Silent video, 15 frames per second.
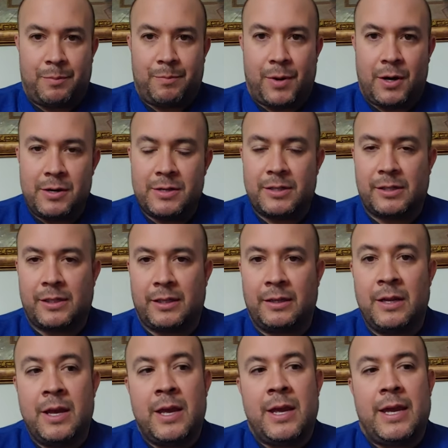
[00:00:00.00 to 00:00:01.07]
person
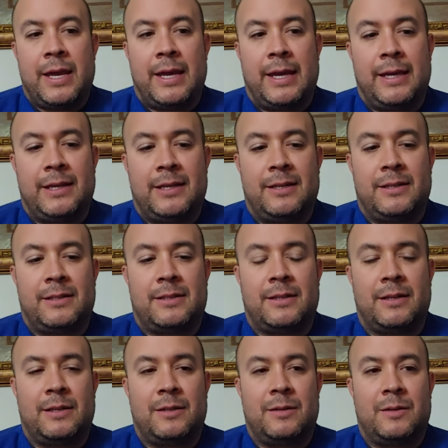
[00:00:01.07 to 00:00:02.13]
is